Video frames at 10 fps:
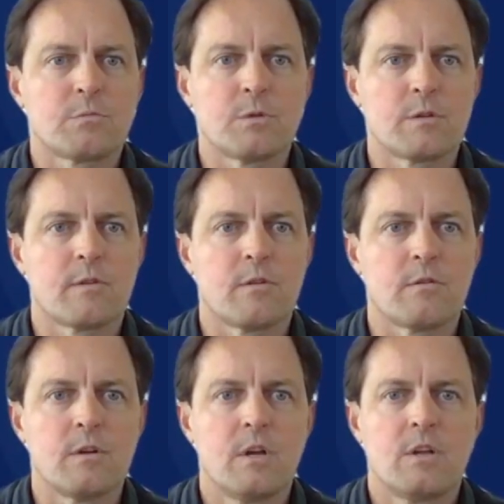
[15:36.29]
which have
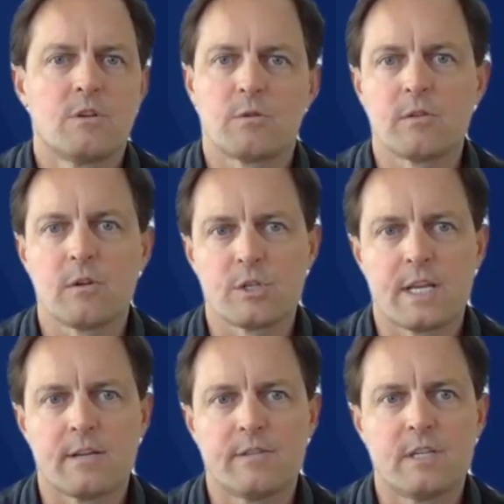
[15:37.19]
all sort of launched
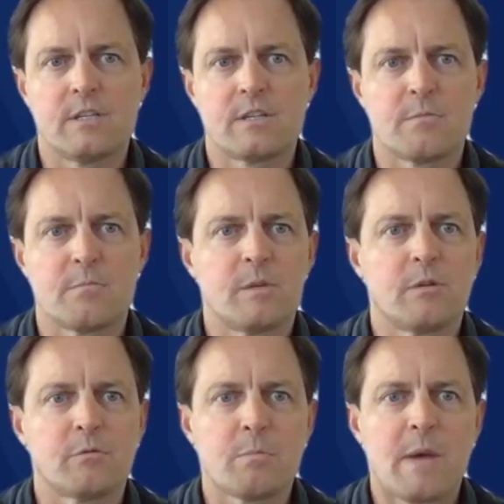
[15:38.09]
NFTs and, you
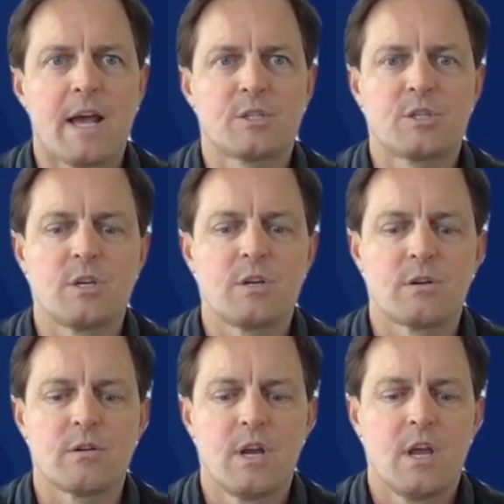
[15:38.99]
know, in the past
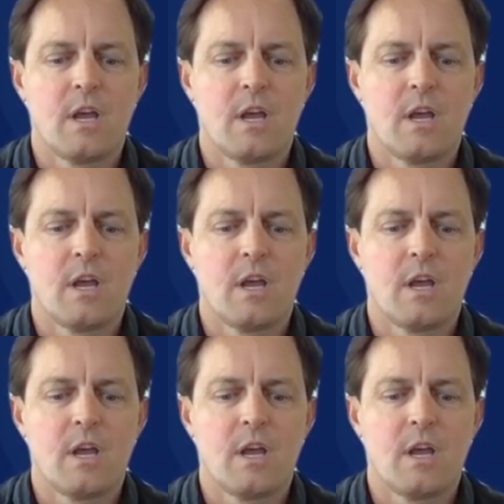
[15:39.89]
year,